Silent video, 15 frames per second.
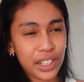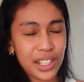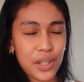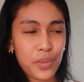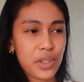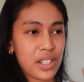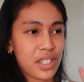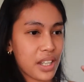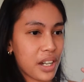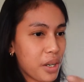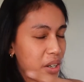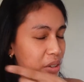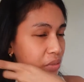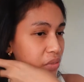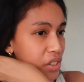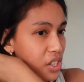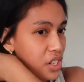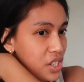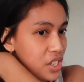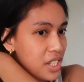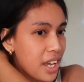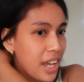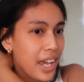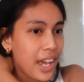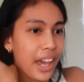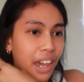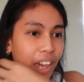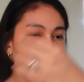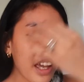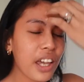that was our first
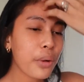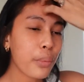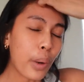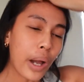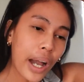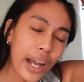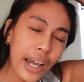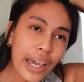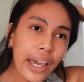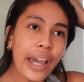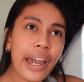hanging rack,